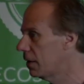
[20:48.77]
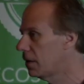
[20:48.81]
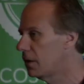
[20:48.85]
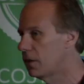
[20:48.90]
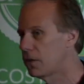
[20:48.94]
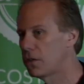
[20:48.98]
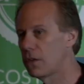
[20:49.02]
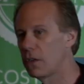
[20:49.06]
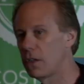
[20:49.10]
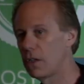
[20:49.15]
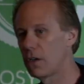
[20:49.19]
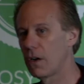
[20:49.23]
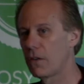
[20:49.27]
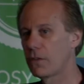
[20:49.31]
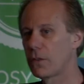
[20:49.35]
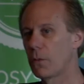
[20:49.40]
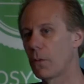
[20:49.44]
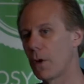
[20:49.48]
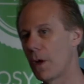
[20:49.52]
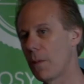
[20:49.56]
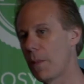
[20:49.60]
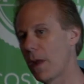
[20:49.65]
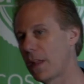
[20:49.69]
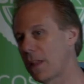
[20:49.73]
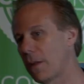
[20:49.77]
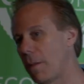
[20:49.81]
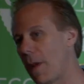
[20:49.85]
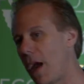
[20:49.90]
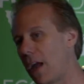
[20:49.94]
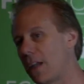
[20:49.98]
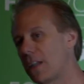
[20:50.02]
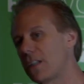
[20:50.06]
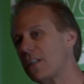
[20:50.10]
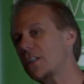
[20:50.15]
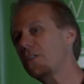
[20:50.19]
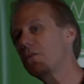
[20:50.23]
So you don't have to worry about the
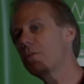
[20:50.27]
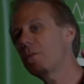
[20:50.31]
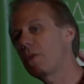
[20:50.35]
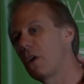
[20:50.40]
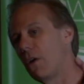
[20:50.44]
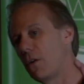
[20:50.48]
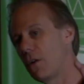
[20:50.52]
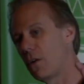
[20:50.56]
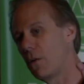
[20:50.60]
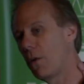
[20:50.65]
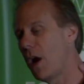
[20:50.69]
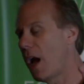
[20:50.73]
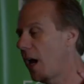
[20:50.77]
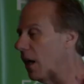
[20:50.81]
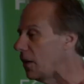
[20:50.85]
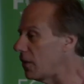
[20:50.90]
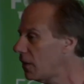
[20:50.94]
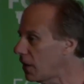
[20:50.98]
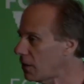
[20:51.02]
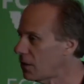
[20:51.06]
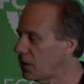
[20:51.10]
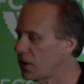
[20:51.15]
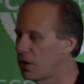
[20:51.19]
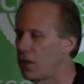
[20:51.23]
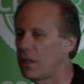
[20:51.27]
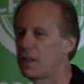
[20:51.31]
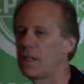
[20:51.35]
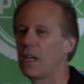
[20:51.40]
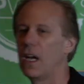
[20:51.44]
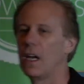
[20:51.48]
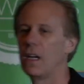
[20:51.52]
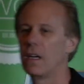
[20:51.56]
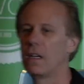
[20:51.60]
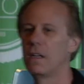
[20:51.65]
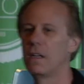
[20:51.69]
magnetism going away. So that's a good thing.